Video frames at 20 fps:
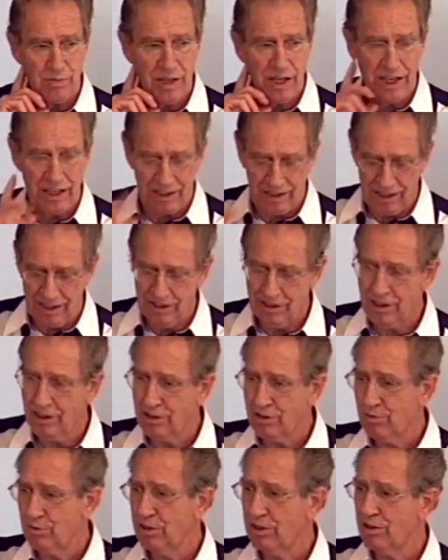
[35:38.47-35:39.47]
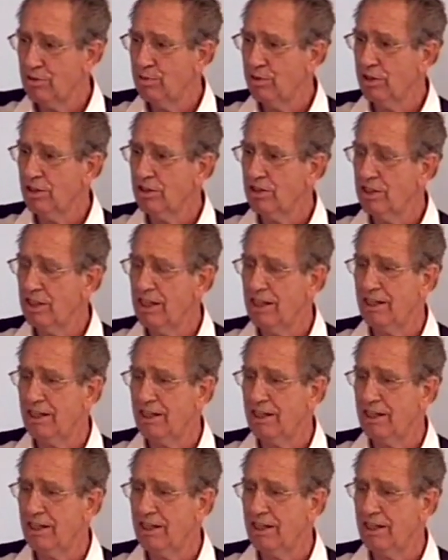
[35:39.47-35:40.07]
That doesn't what the book say.